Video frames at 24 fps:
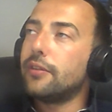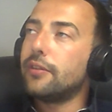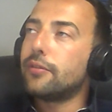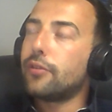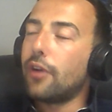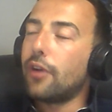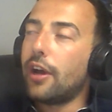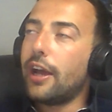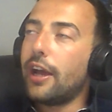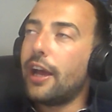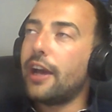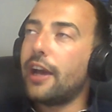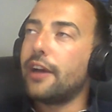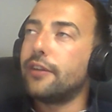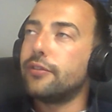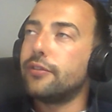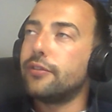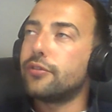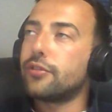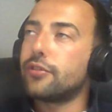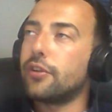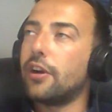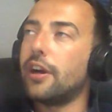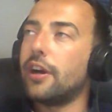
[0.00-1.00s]

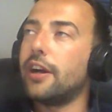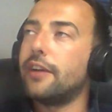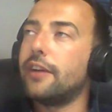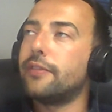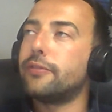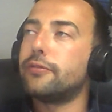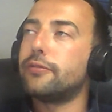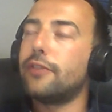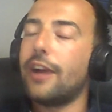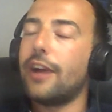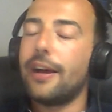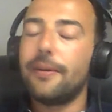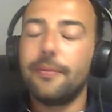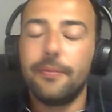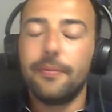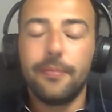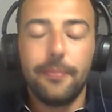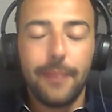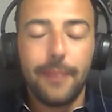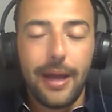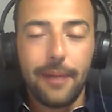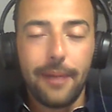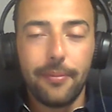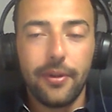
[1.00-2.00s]
right-hand drive
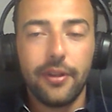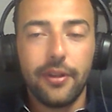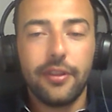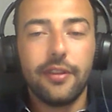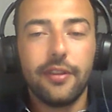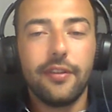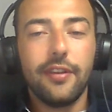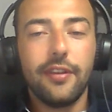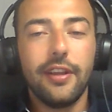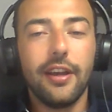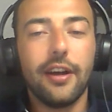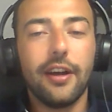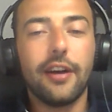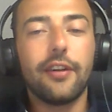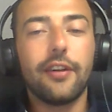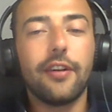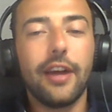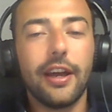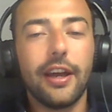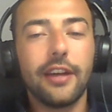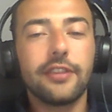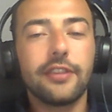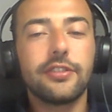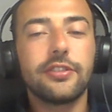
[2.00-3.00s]
Mammoth
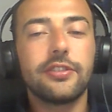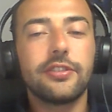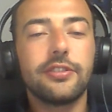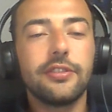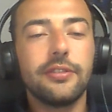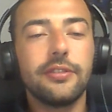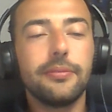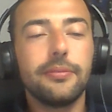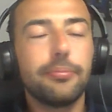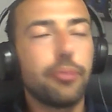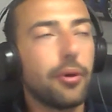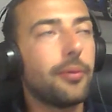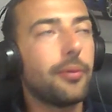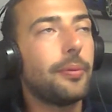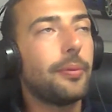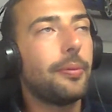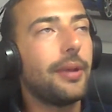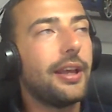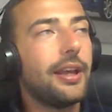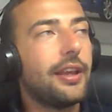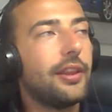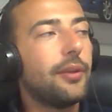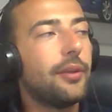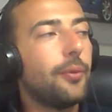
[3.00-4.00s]
TRX
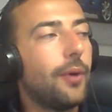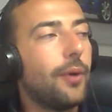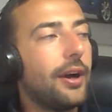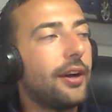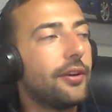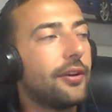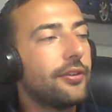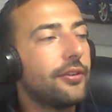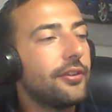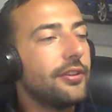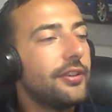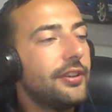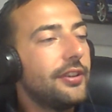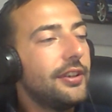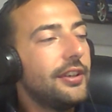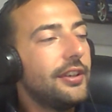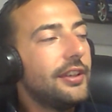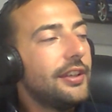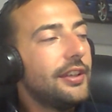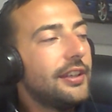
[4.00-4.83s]
probably in the world,